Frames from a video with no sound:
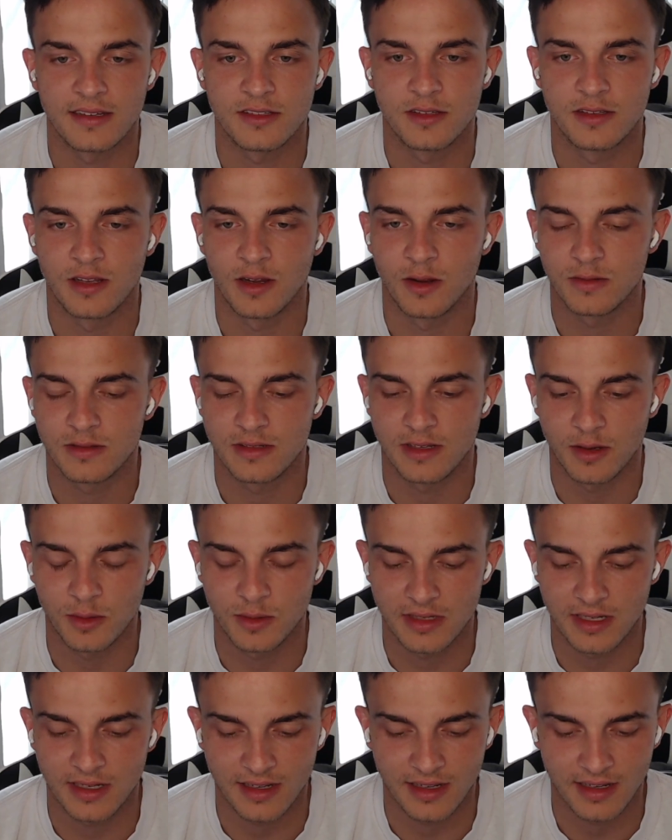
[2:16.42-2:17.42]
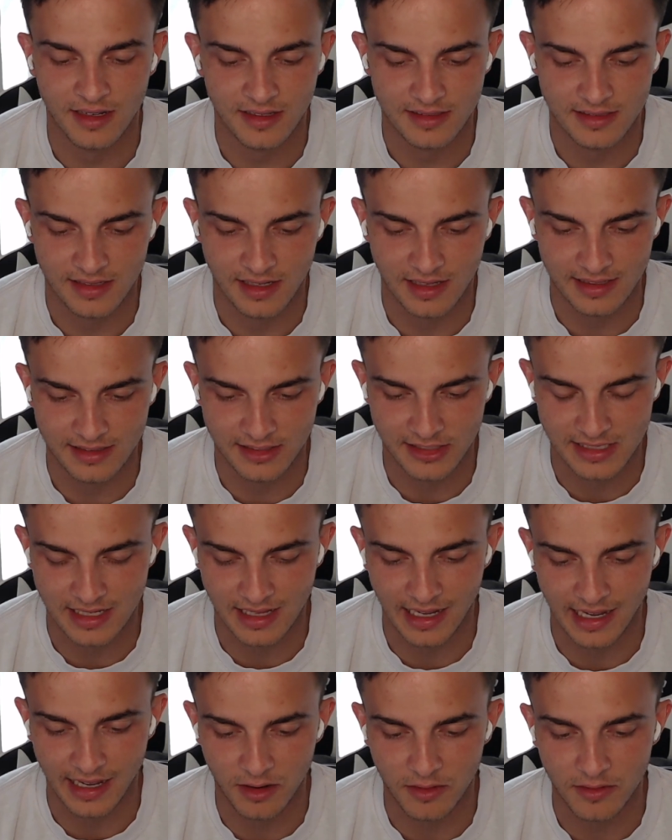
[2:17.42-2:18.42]
don't just
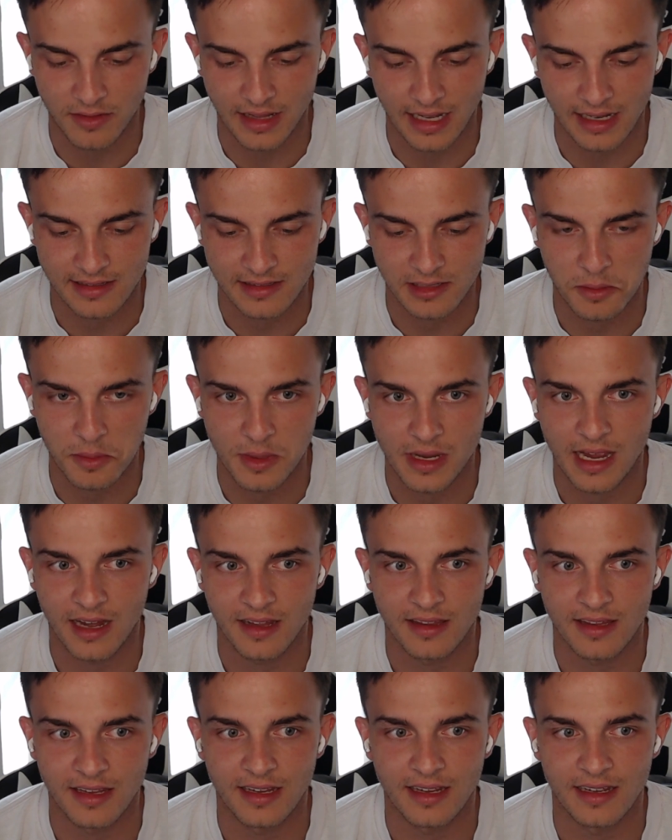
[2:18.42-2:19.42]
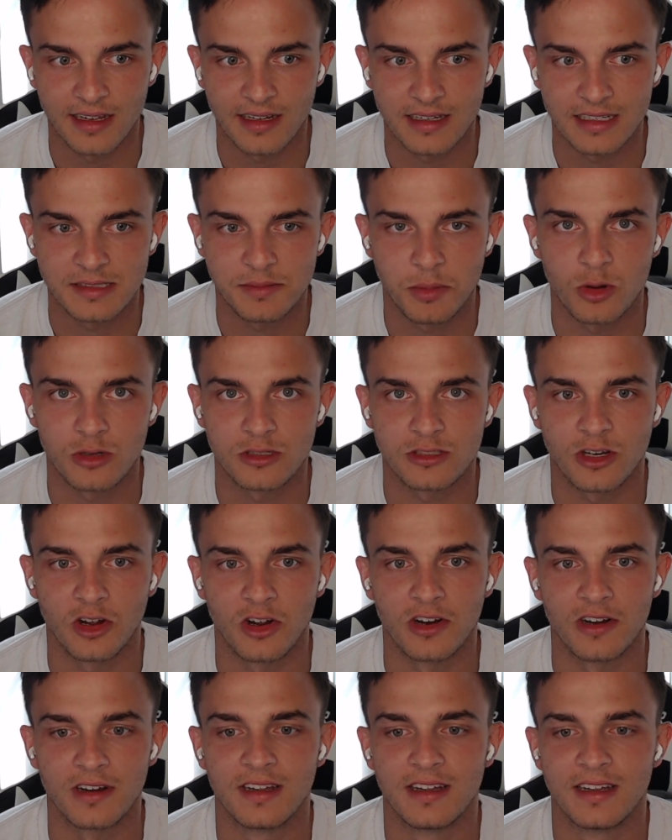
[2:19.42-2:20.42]
glide over that. Tell me how the sports
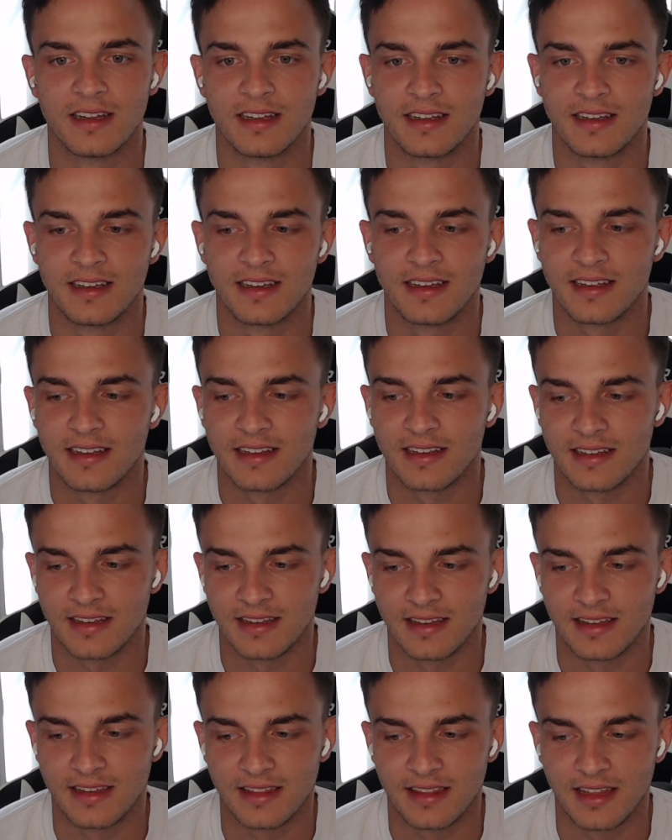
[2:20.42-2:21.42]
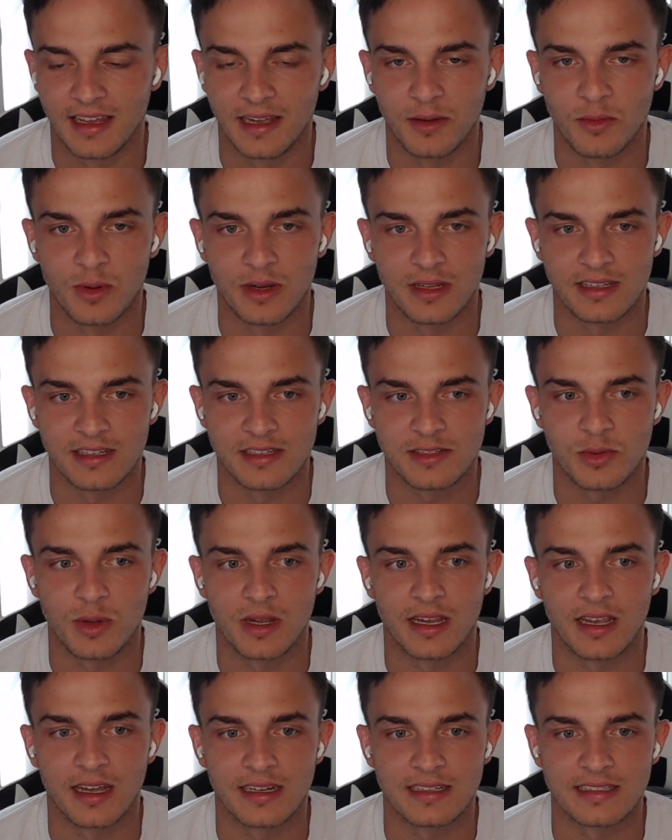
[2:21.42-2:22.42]
card thing went this
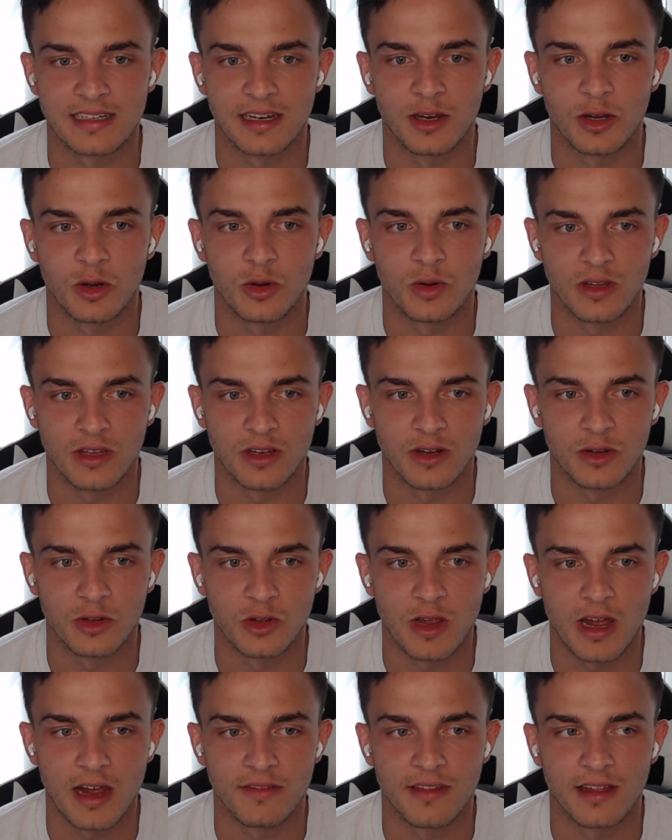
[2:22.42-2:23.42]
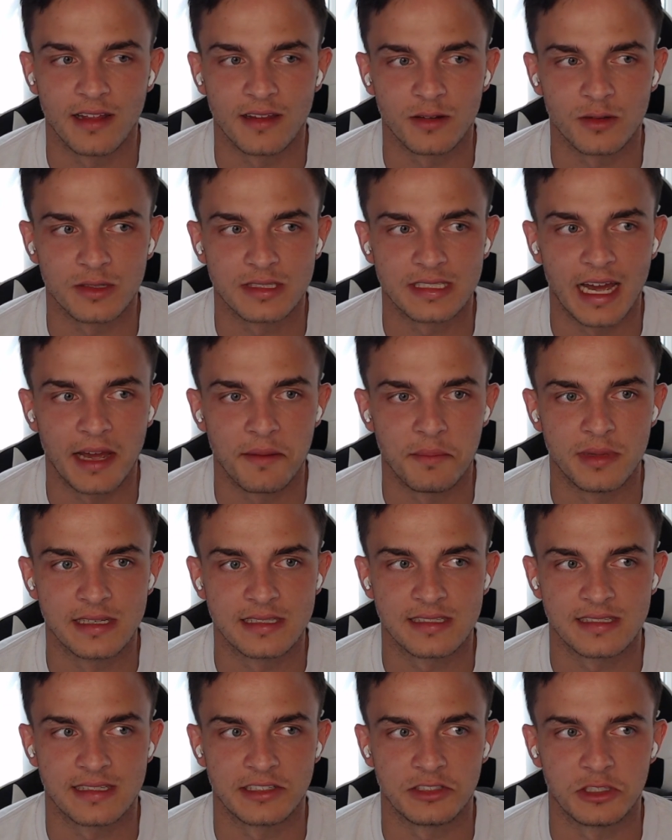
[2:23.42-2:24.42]
weekend, because I know you have that little side
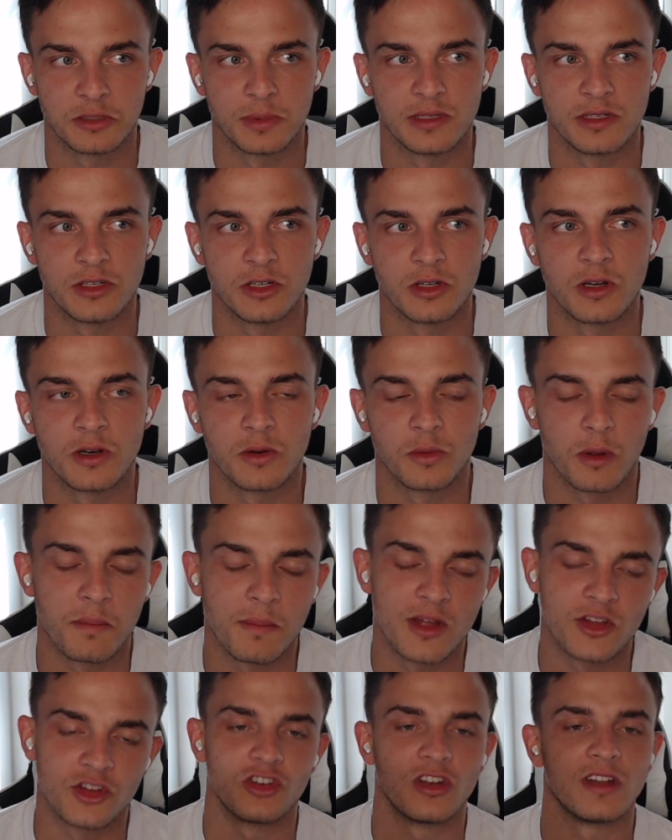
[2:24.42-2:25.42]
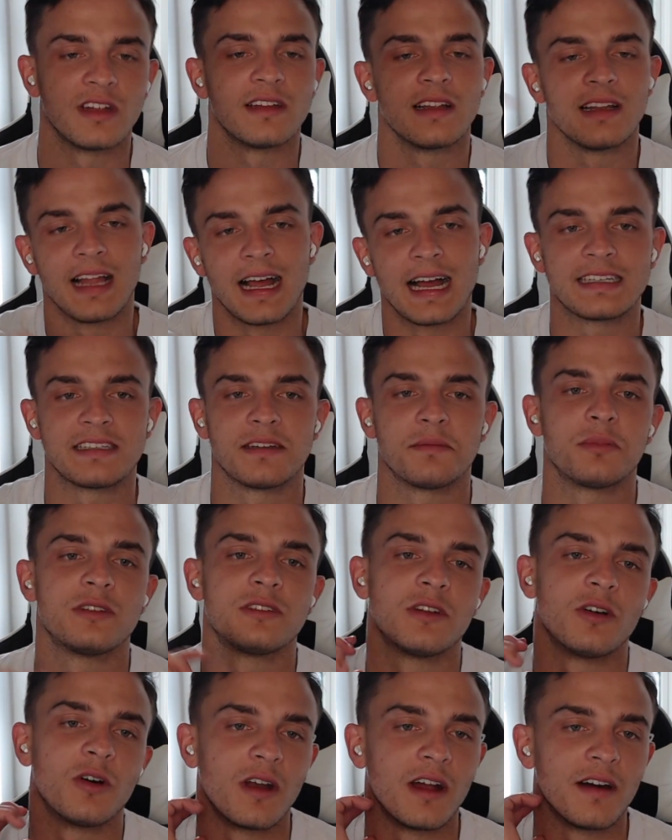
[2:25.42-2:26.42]
business that you've been doing. We mentioned it in the last
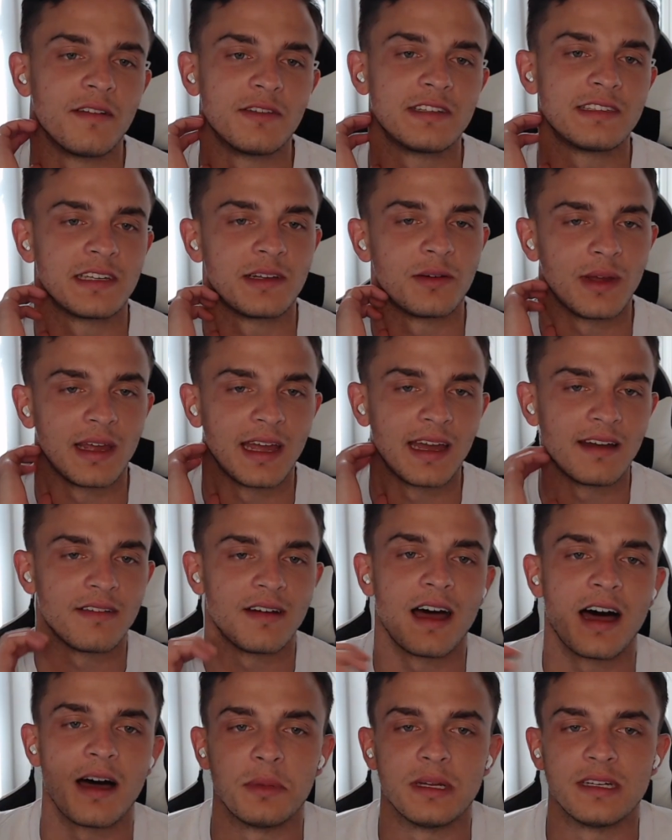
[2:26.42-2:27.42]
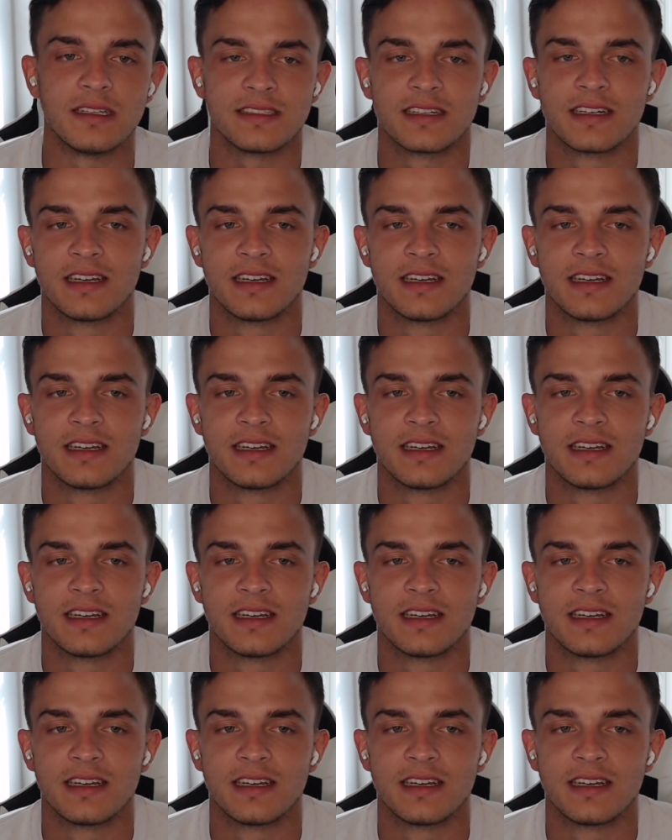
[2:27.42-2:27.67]
episode. Obviously, we have hobbies